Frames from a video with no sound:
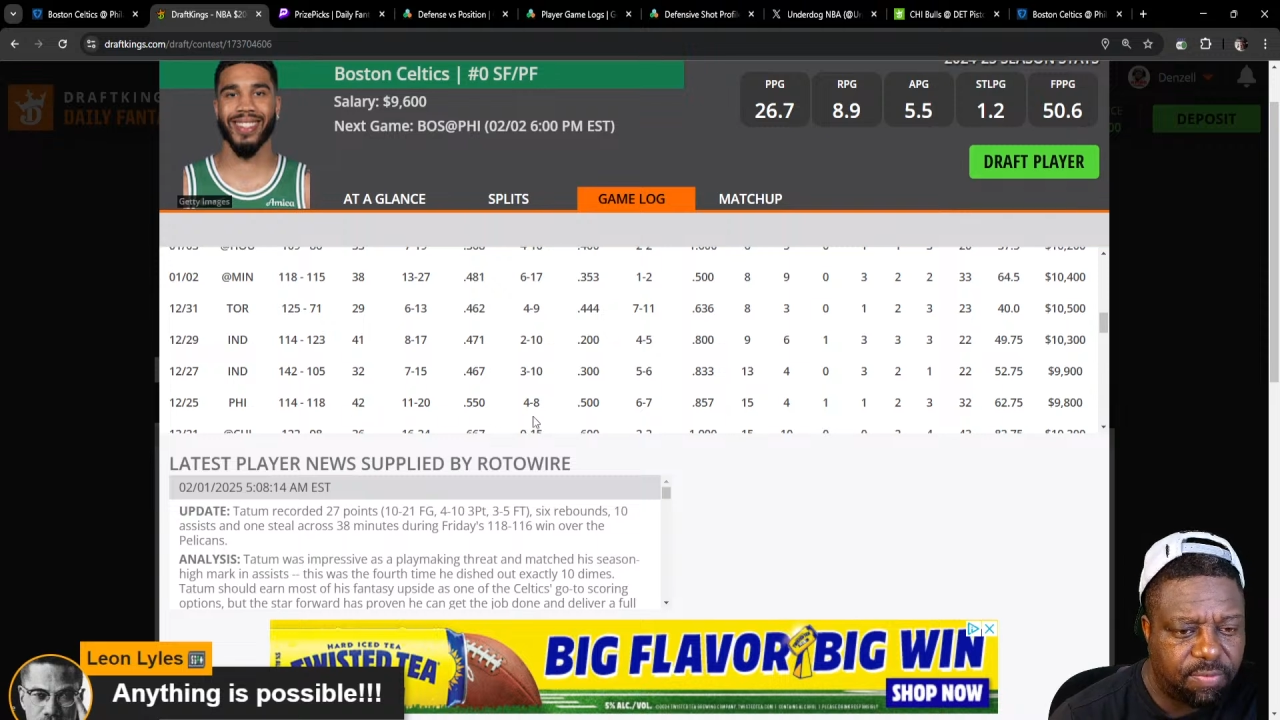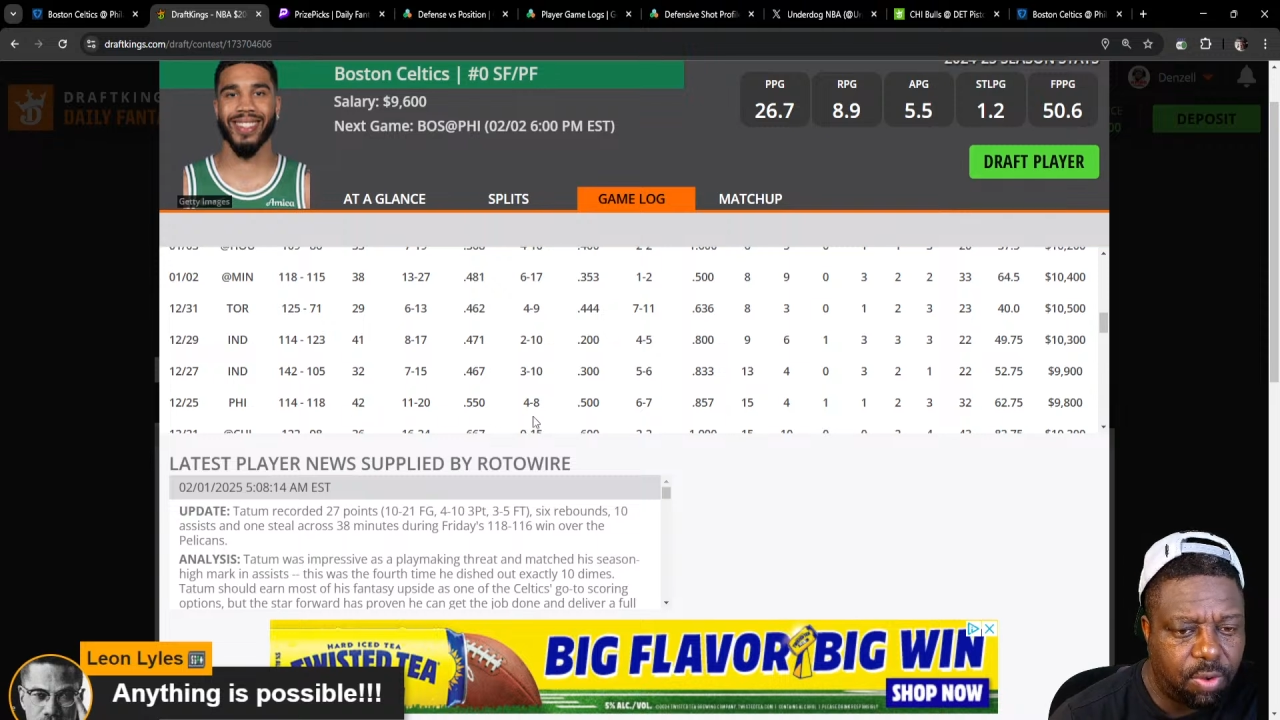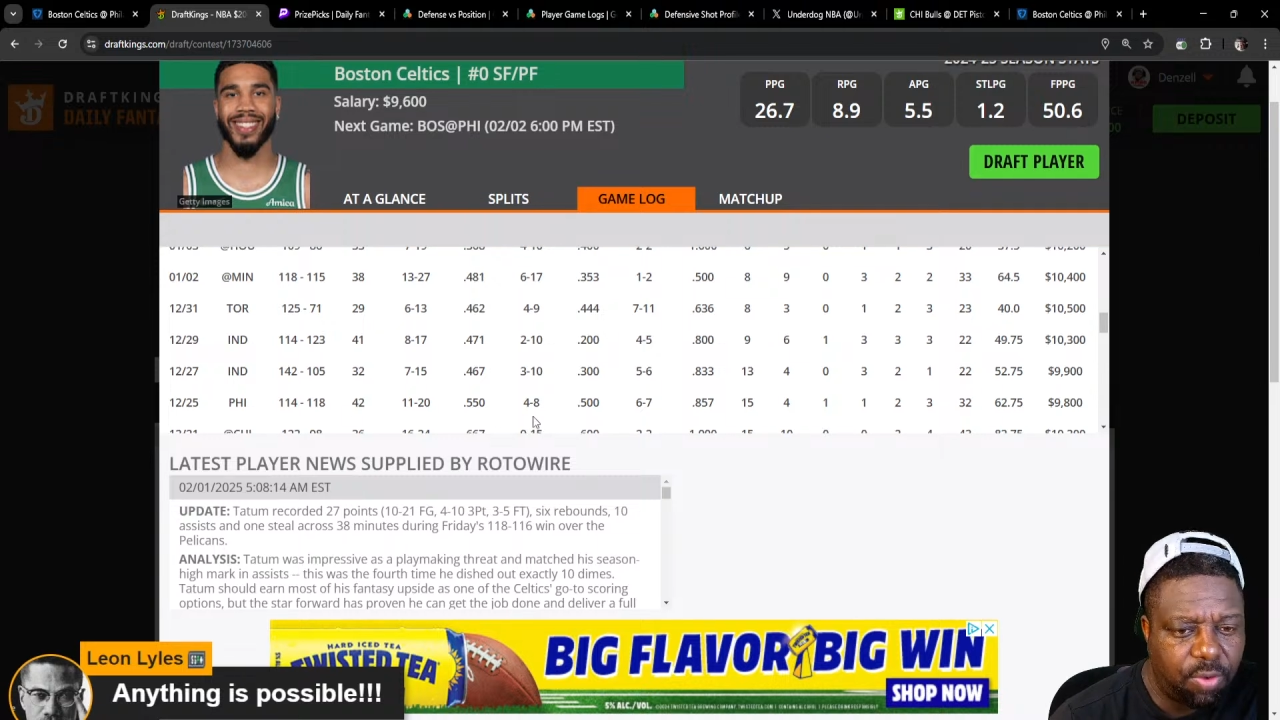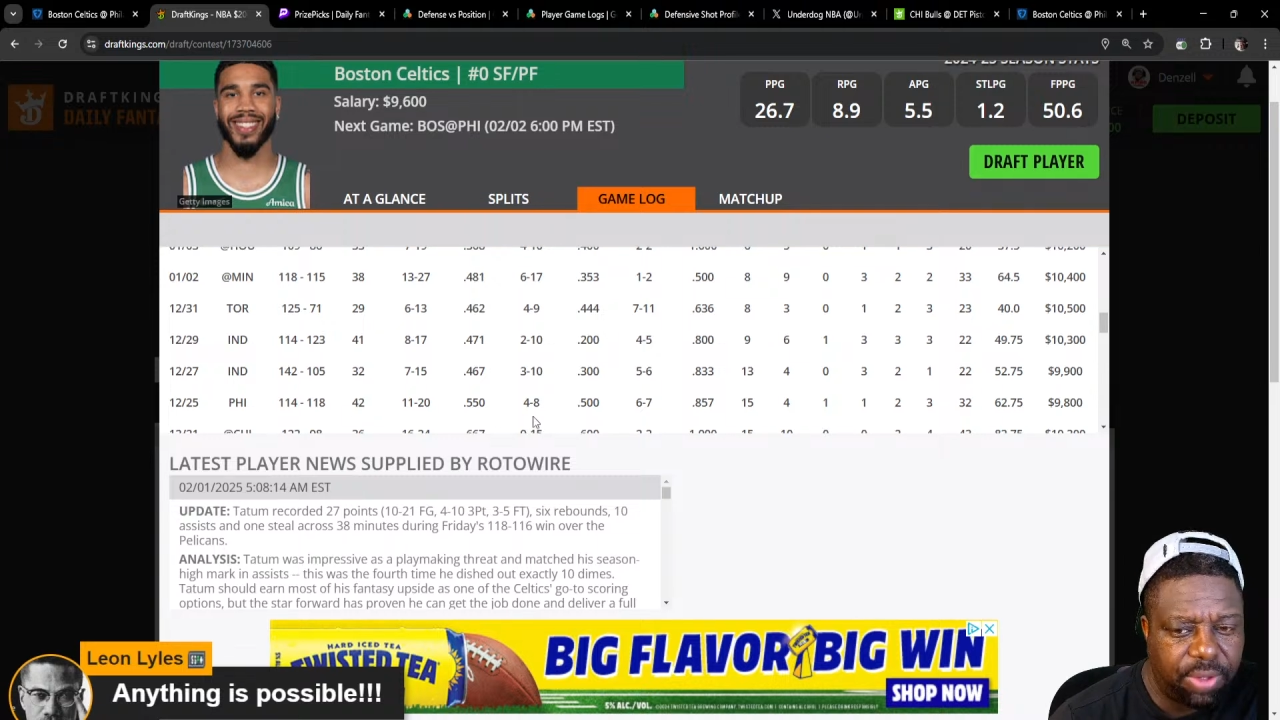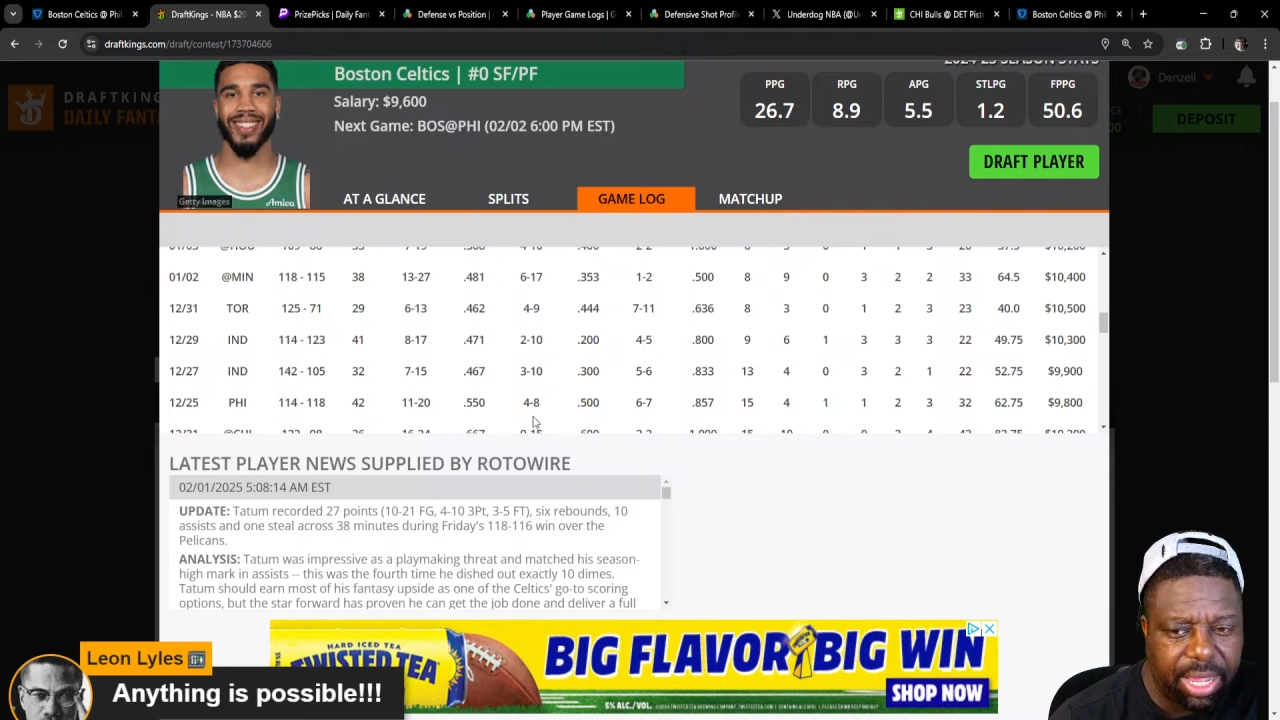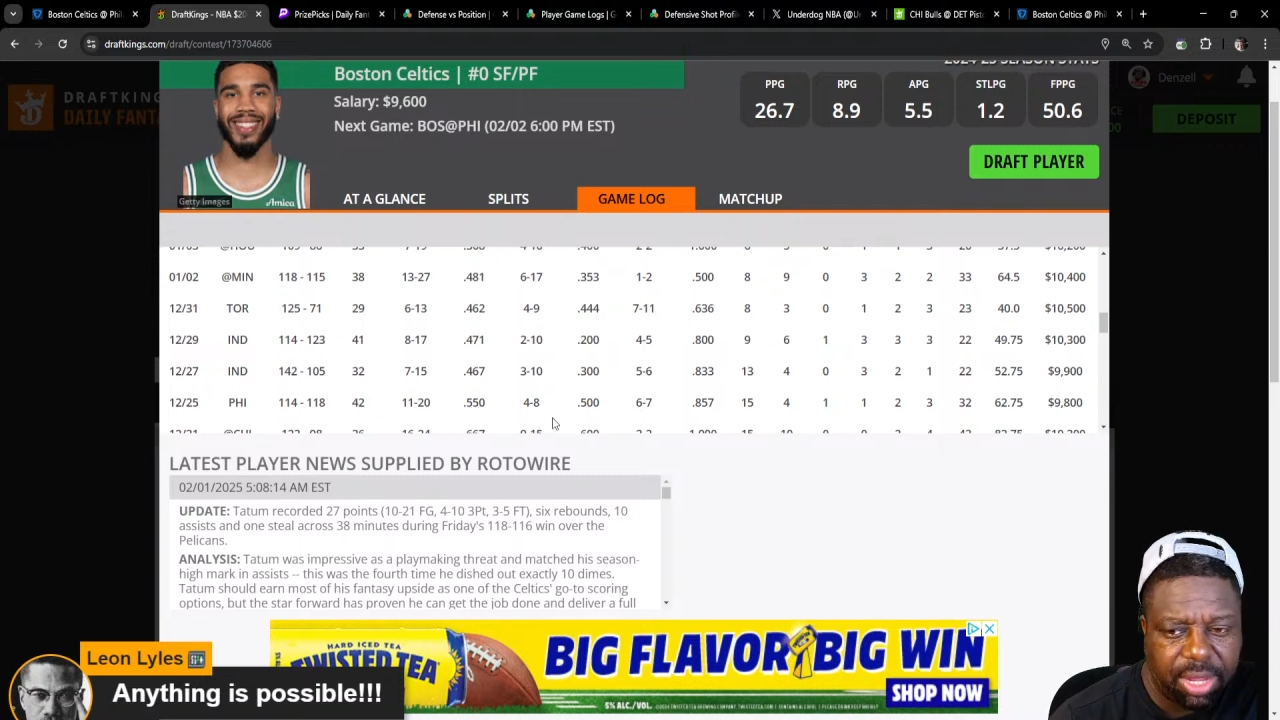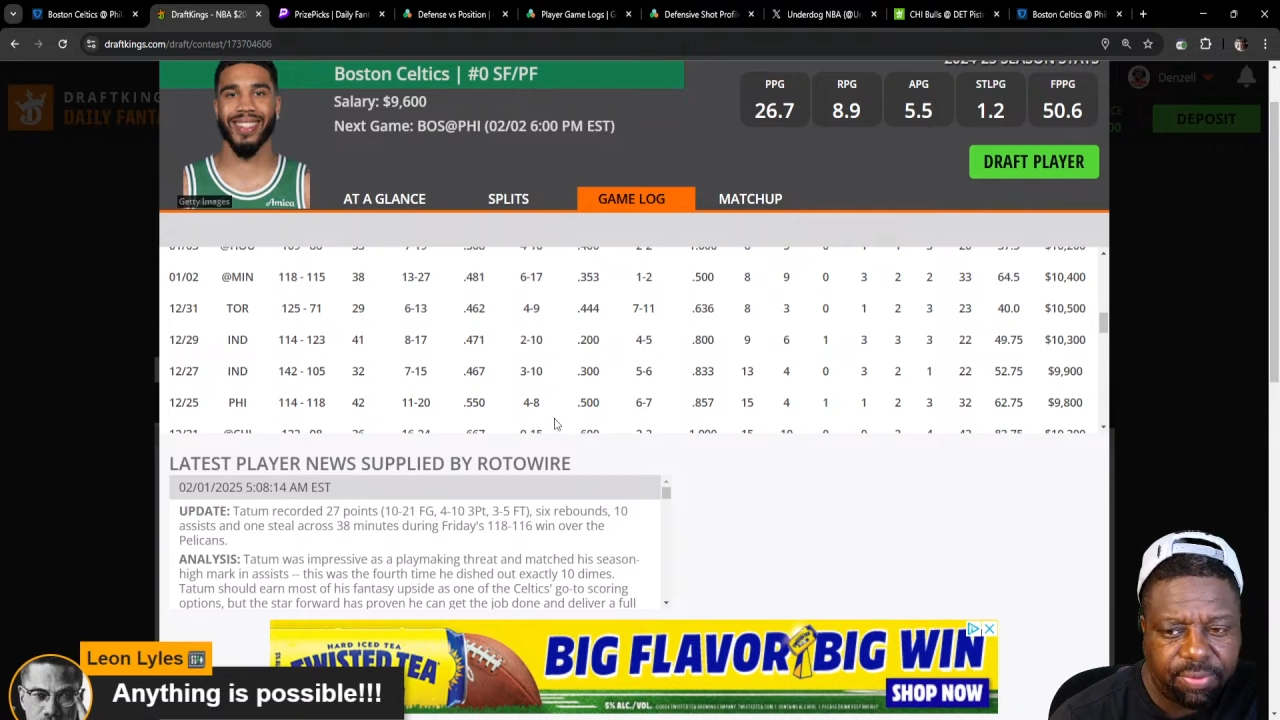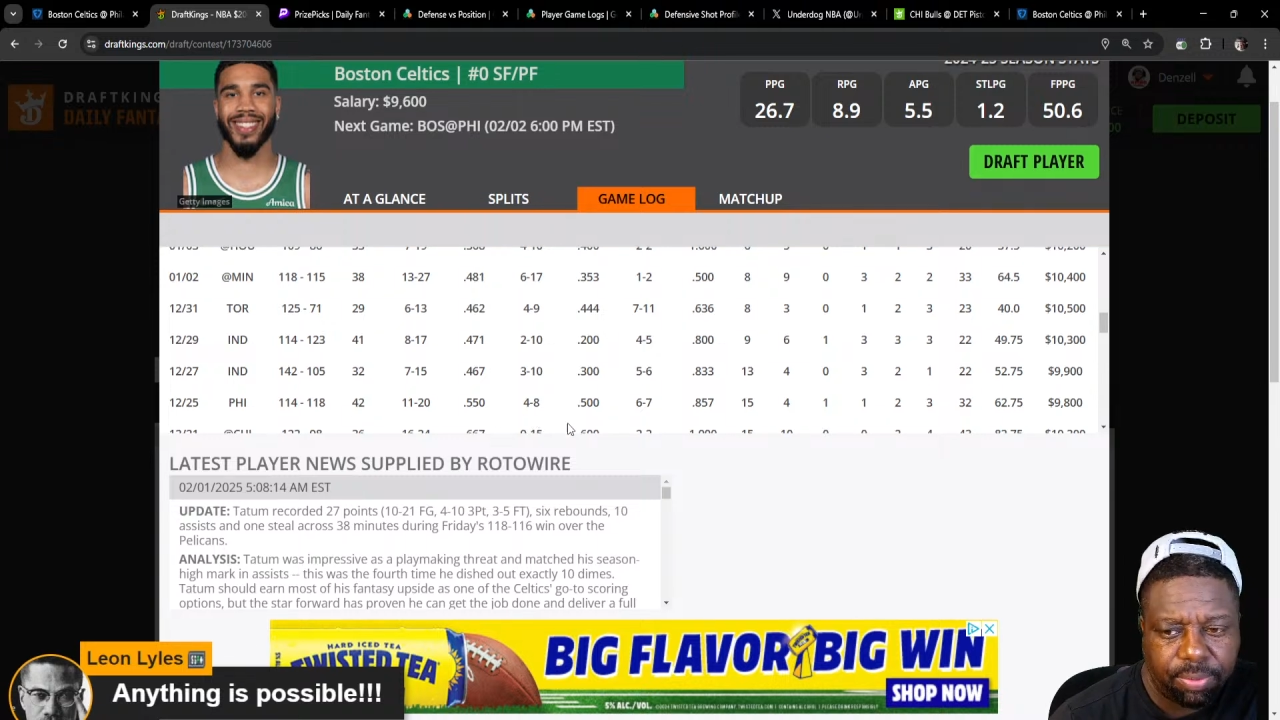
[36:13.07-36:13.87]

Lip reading: 4 for 8